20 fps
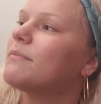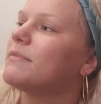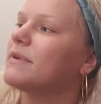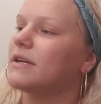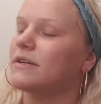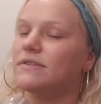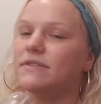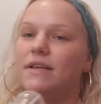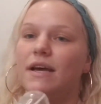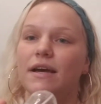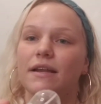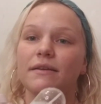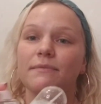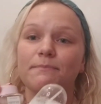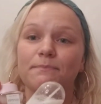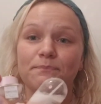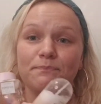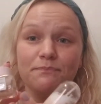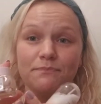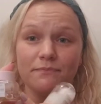Here's that.
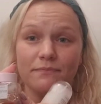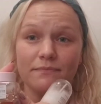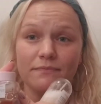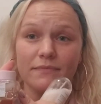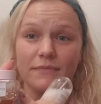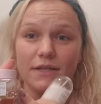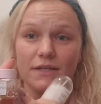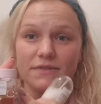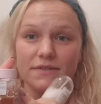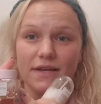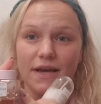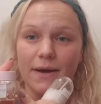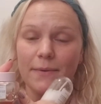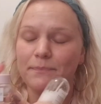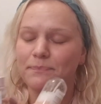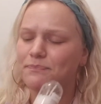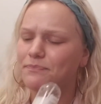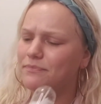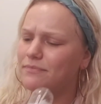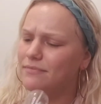There's that.
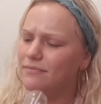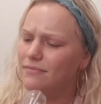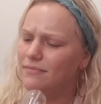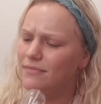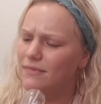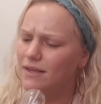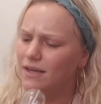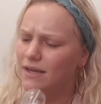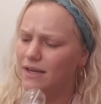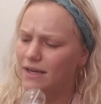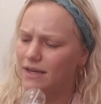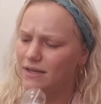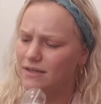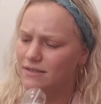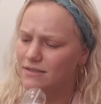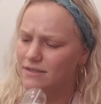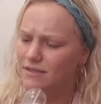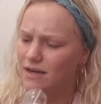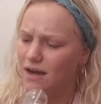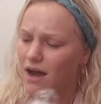
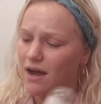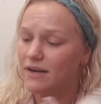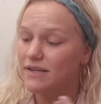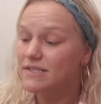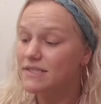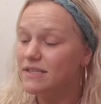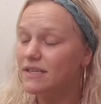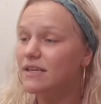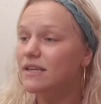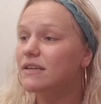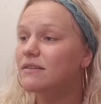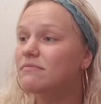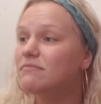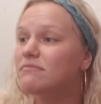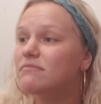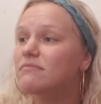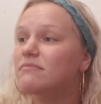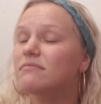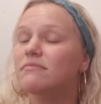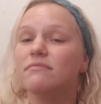And honestly,
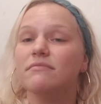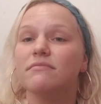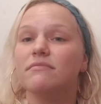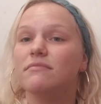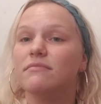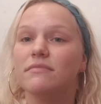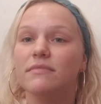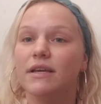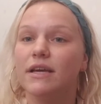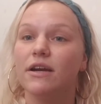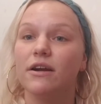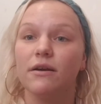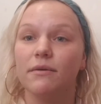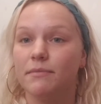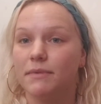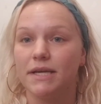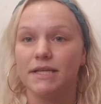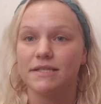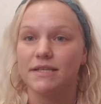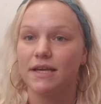they are
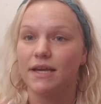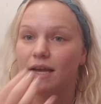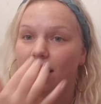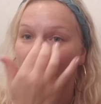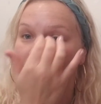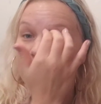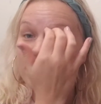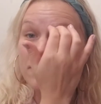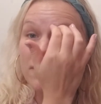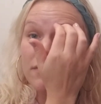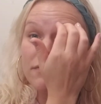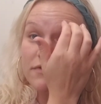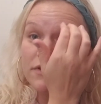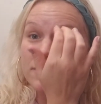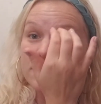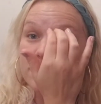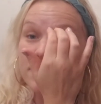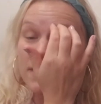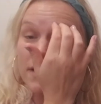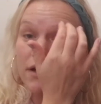amazing. I've loved
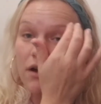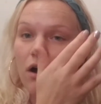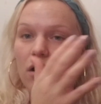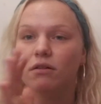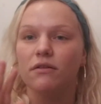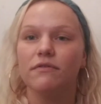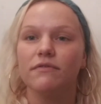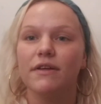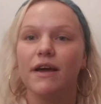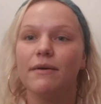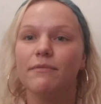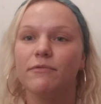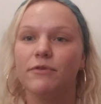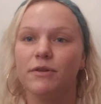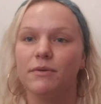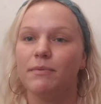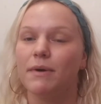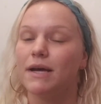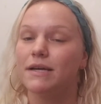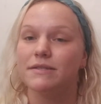using all of them for
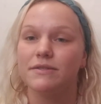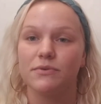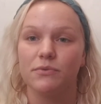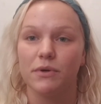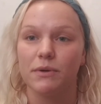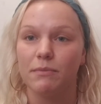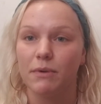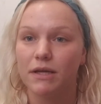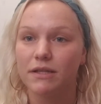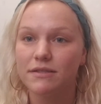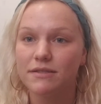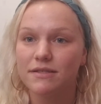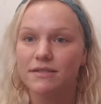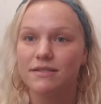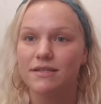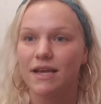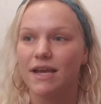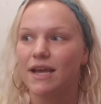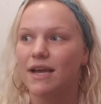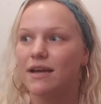the past 3
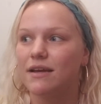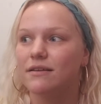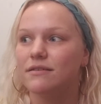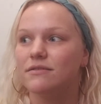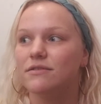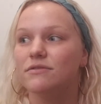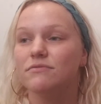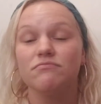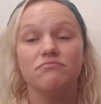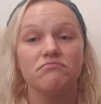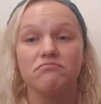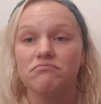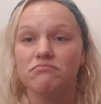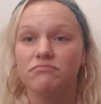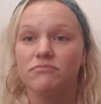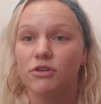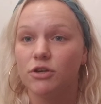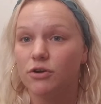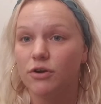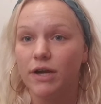months, and
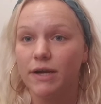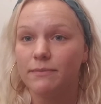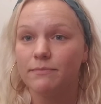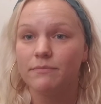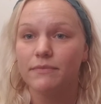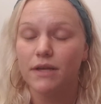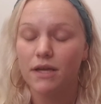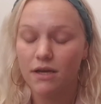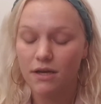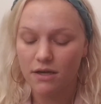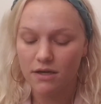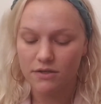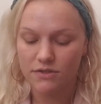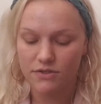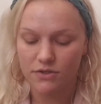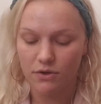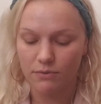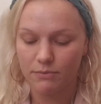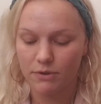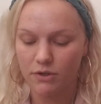they're great.
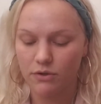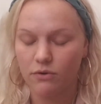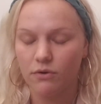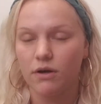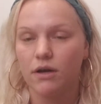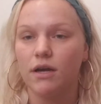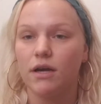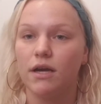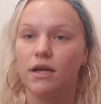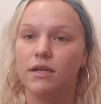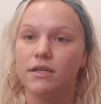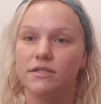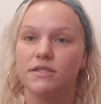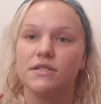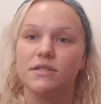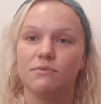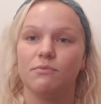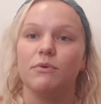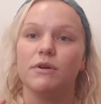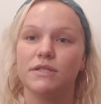So I'm going to go ahead and
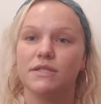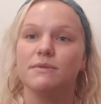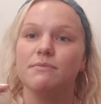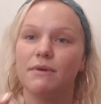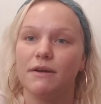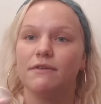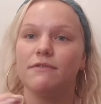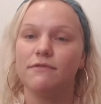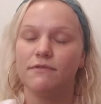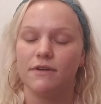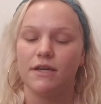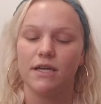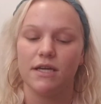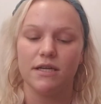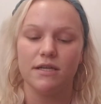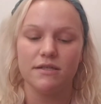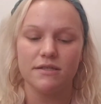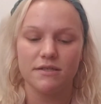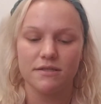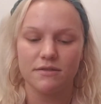spritz my
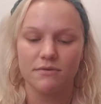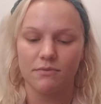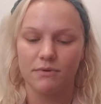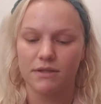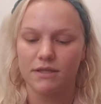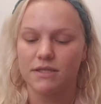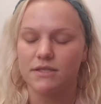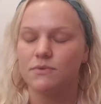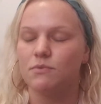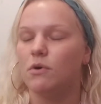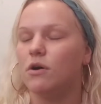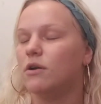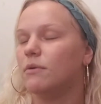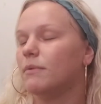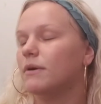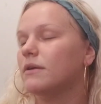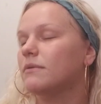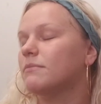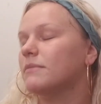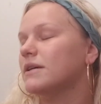face with this
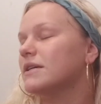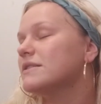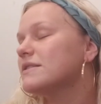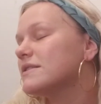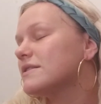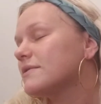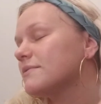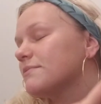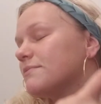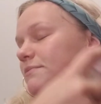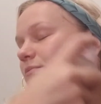watermelon mist.